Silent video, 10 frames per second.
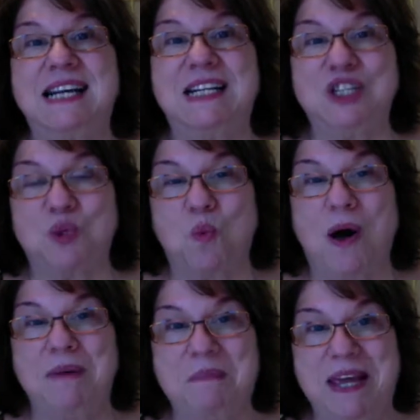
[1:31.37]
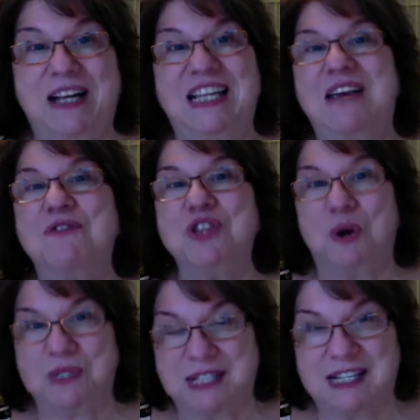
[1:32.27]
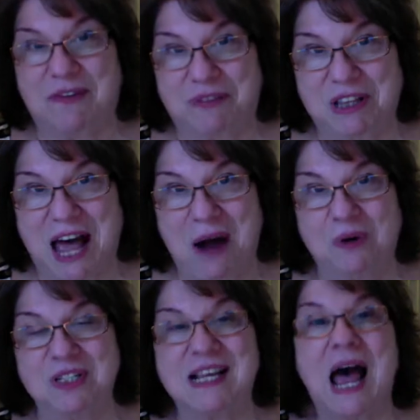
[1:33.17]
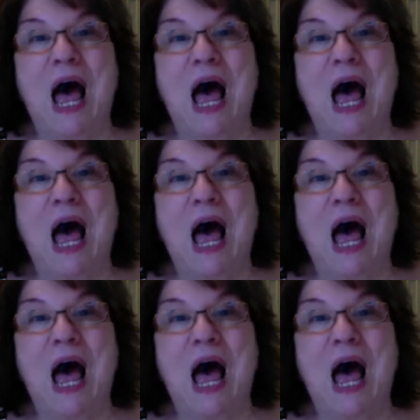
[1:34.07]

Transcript: it as one meal, even though it's several hours.